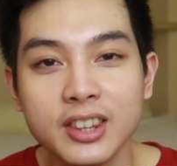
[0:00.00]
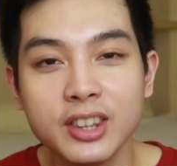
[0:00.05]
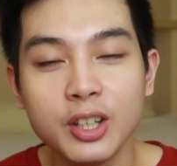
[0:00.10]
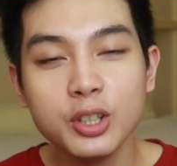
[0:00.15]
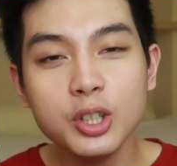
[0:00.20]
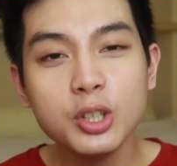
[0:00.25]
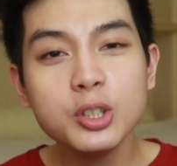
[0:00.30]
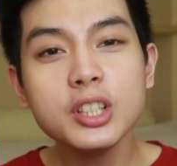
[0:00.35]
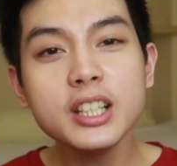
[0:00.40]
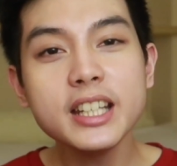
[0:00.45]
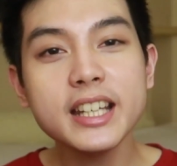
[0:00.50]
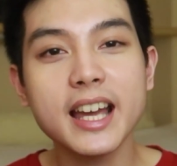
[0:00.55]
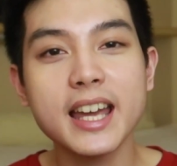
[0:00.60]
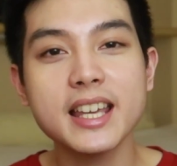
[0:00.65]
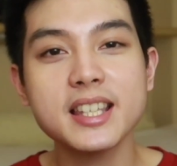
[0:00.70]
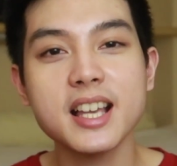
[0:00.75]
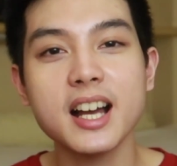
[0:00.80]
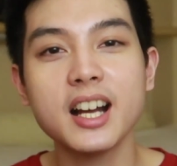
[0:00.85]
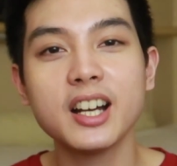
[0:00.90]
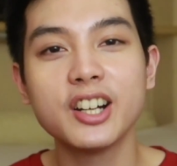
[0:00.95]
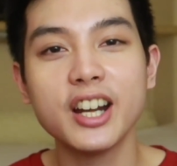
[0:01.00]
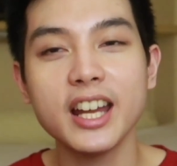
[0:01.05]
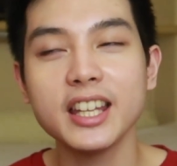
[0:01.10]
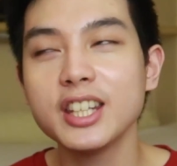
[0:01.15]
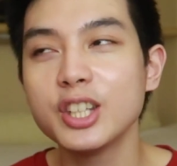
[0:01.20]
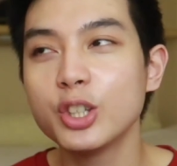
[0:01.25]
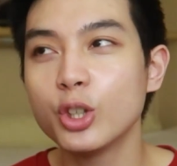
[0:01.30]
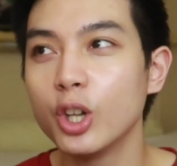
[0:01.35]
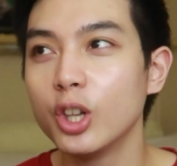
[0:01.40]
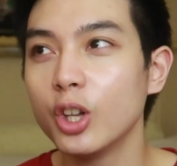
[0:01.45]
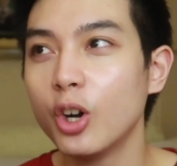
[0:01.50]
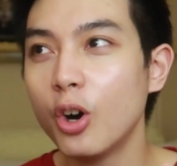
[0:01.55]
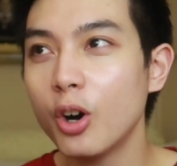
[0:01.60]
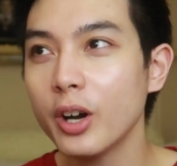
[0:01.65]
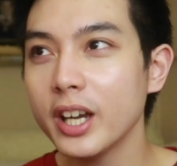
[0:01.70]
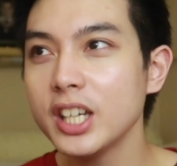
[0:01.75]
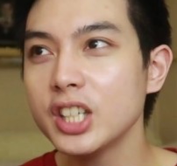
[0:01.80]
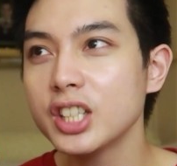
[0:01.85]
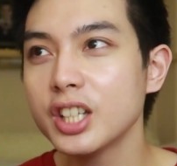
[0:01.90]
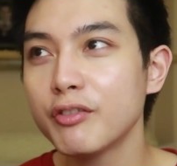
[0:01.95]
Now, usually guys, ang retinol,
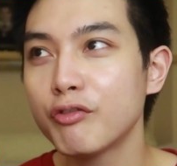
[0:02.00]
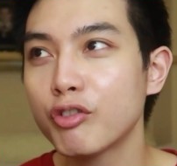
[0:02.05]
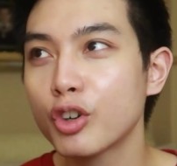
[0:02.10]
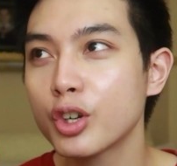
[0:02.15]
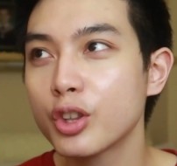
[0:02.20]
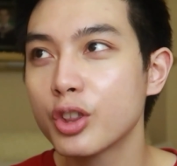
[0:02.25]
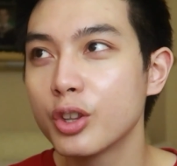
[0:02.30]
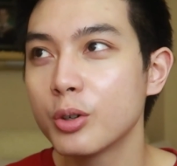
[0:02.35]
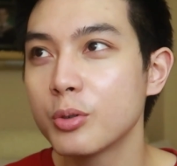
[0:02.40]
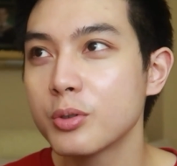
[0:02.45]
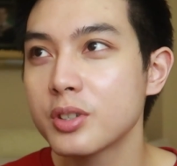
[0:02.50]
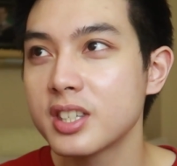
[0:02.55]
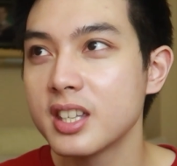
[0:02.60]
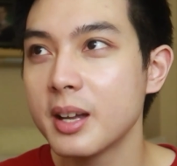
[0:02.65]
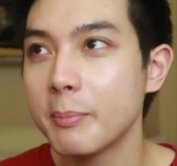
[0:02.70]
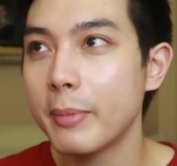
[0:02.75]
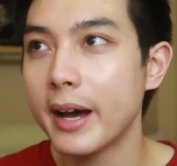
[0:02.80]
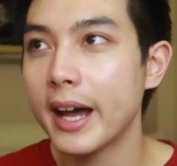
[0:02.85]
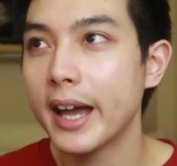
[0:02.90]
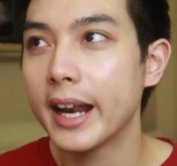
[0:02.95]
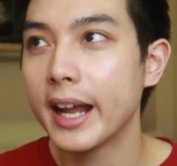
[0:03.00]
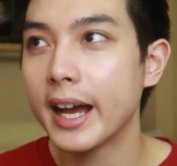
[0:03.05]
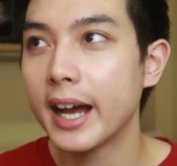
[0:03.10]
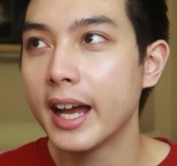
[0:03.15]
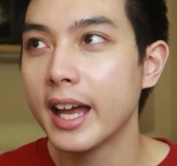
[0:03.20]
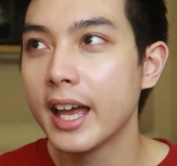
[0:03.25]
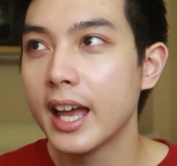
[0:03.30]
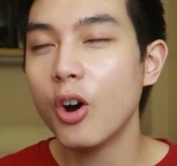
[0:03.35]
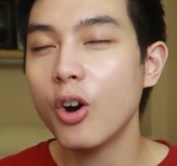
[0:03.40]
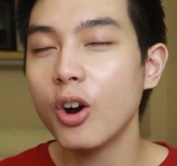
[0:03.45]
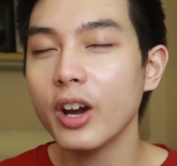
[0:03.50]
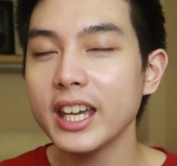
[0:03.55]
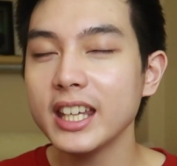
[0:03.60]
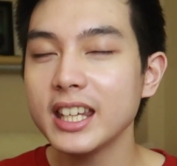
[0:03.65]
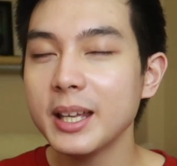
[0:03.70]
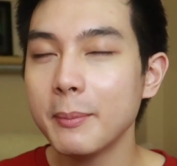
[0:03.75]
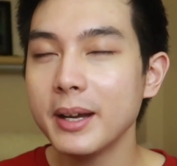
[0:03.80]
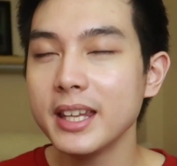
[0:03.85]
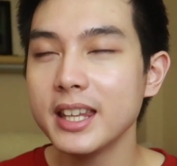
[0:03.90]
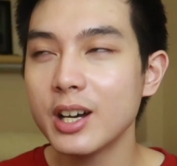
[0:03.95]
okay siya for those na parang, okay
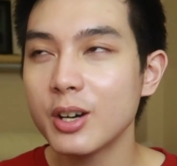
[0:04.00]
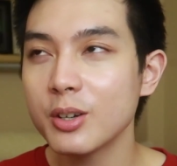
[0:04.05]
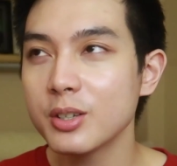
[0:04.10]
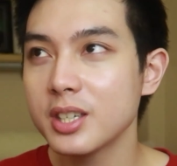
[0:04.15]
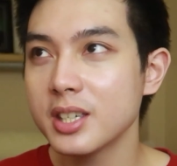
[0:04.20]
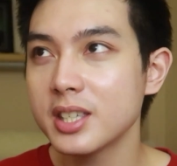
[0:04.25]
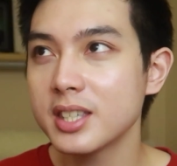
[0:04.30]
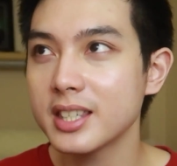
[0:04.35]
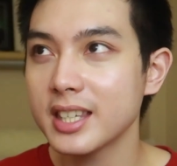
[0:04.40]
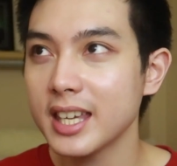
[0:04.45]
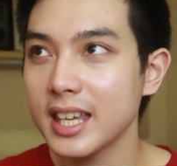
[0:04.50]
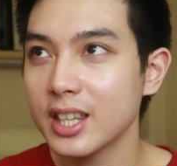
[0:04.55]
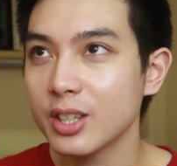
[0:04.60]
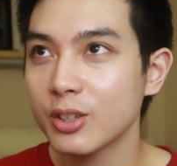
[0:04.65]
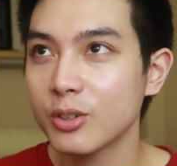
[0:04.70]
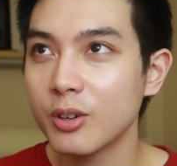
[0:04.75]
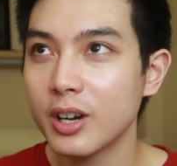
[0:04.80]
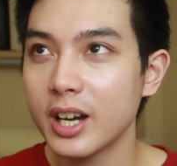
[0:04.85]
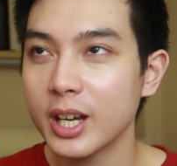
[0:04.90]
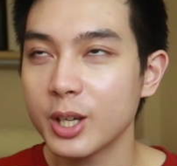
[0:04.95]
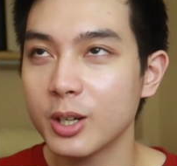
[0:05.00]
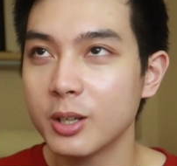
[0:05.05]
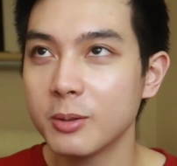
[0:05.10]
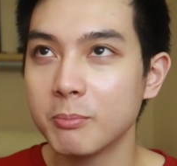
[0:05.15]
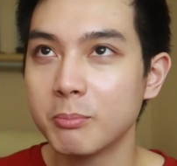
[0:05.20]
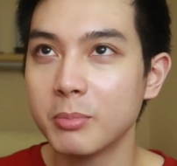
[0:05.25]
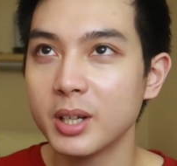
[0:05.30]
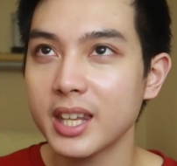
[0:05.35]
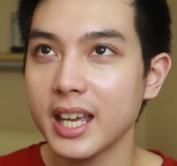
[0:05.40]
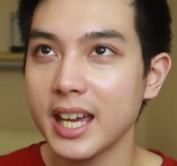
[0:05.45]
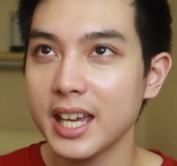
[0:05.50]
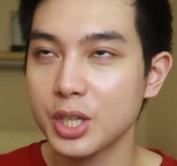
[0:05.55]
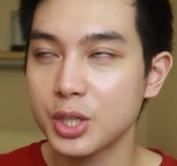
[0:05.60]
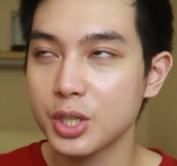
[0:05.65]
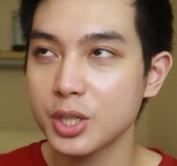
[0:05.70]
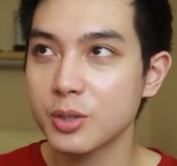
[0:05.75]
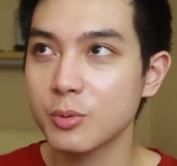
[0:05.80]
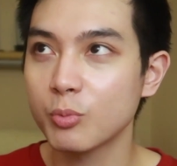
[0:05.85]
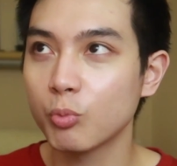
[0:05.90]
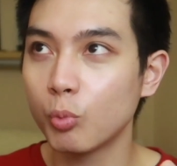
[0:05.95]
naman ako sa skin ko ngayon, but I
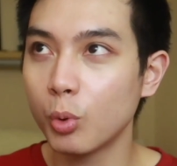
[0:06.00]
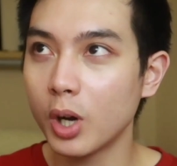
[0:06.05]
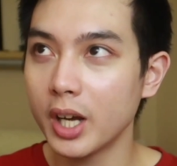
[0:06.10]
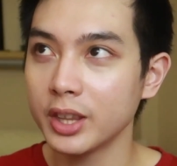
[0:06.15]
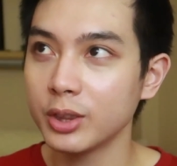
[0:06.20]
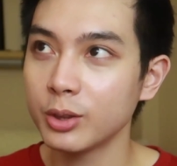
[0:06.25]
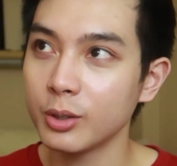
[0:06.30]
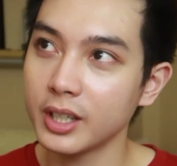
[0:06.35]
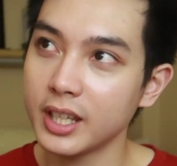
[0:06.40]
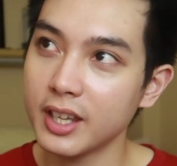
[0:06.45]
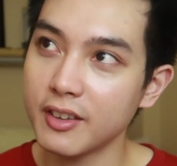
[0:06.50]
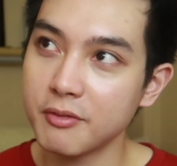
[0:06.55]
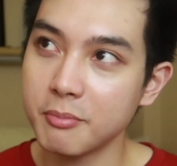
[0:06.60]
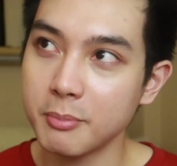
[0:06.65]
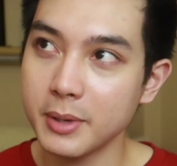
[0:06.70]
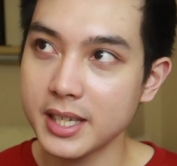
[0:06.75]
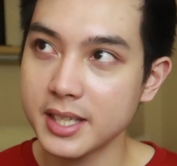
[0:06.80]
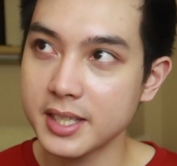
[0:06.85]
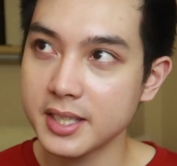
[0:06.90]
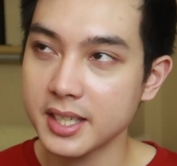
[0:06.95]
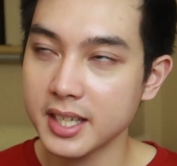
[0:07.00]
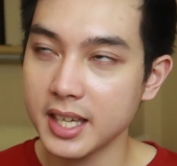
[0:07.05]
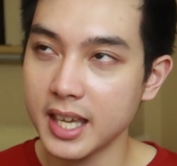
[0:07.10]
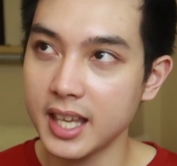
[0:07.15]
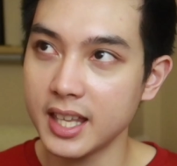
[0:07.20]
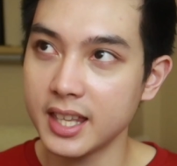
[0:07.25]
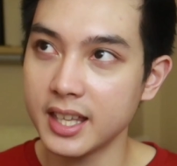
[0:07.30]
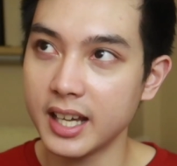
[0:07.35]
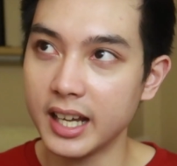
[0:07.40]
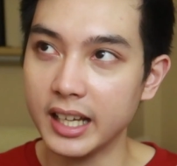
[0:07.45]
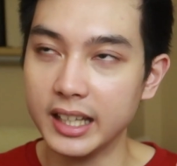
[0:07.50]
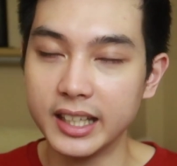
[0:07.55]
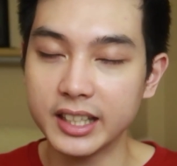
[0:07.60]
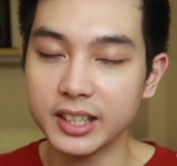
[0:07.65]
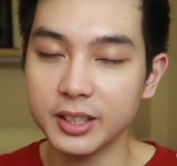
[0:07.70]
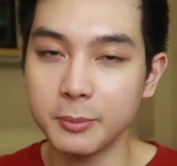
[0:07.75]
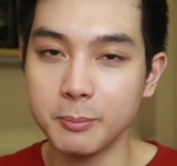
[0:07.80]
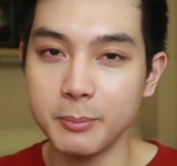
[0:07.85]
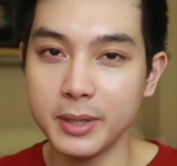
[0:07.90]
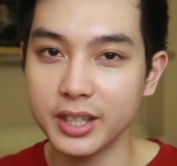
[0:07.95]
just want to give my skin a
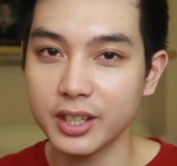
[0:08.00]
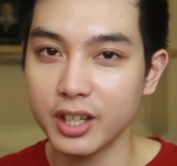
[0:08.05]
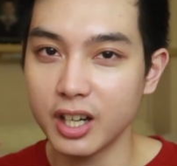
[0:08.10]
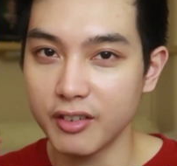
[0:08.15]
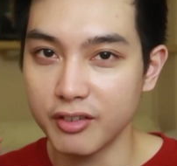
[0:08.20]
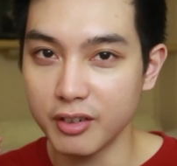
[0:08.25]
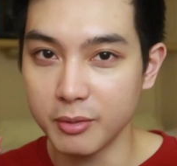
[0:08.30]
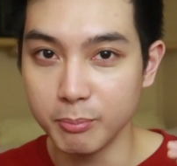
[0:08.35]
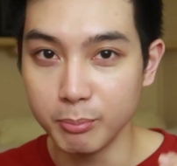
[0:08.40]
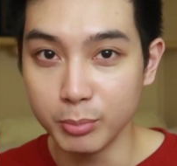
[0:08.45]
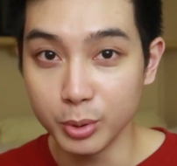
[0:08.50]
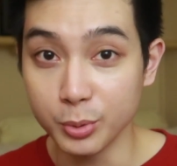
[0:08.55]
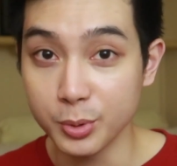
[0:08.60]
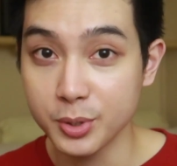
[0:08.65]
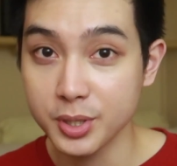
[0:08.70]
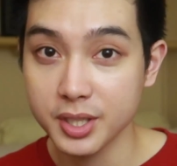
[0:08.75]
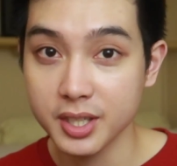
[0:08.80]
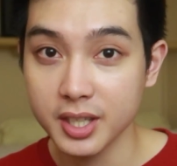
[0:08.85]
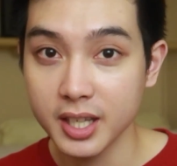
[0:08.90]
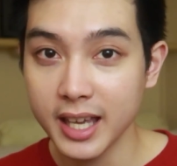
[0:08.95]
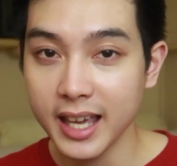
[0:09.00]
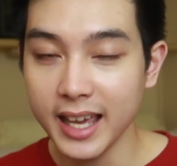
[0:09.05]
little bit of a boost.